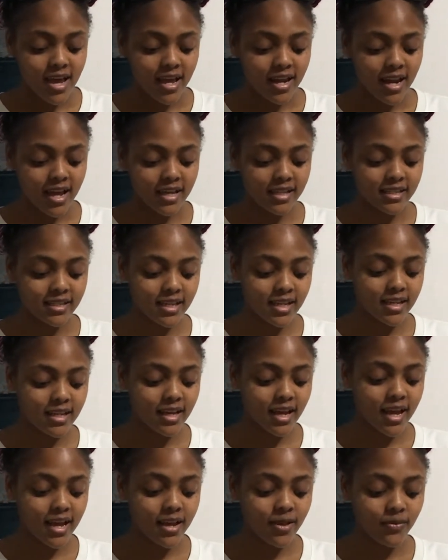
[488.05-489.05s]
I said
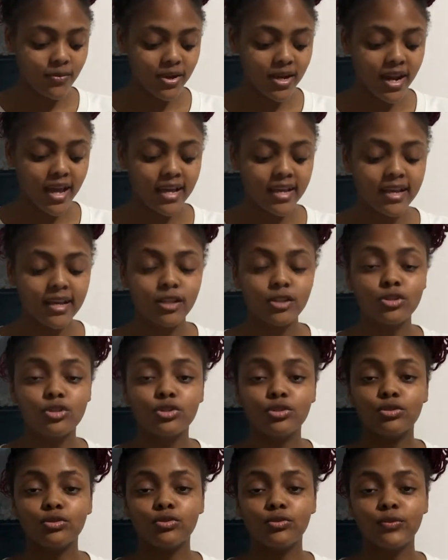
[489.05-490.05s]
like when I get
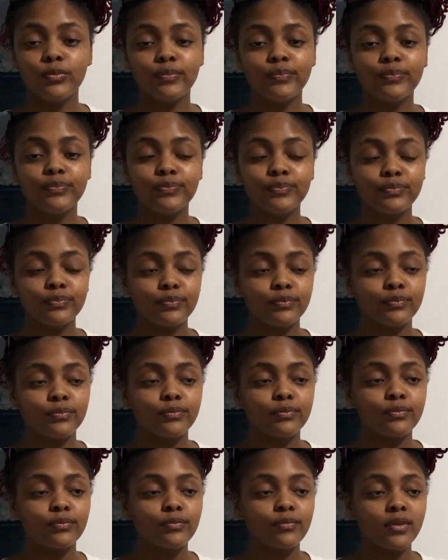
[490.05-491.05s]
to
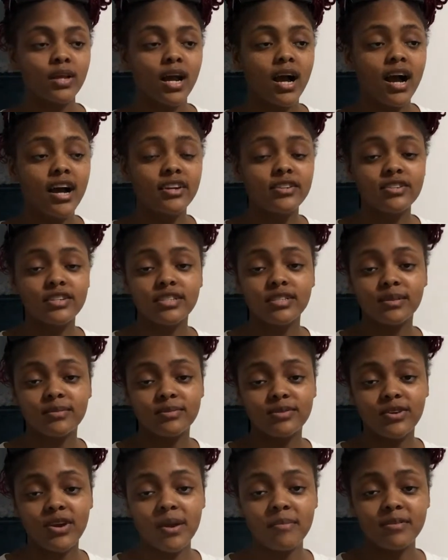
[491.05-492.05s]
100
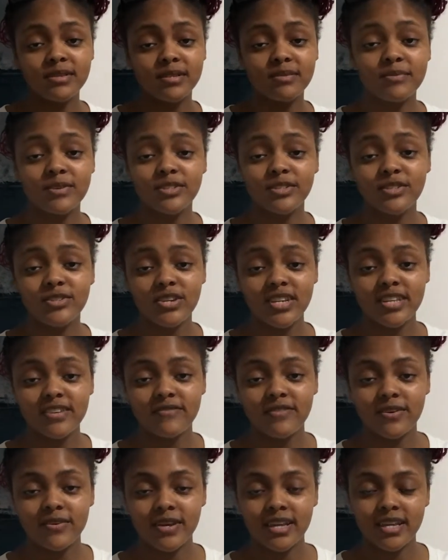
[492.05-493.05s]
subscribers, I'm going to do a
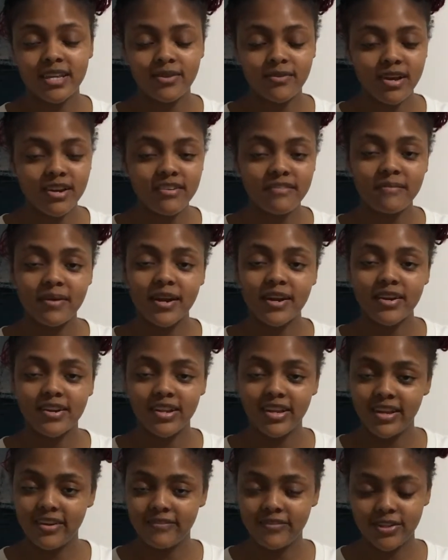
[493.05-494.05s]
giveaway in one of my
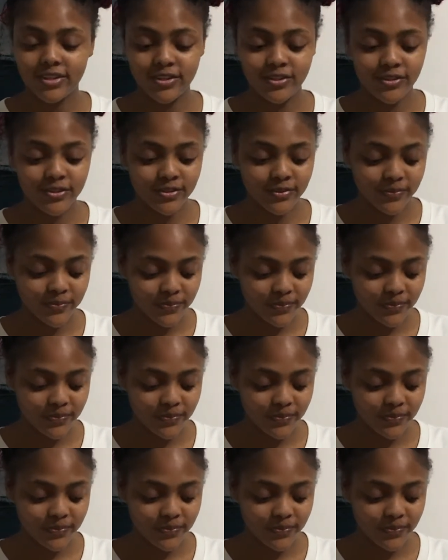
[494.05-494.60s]
earlier videos.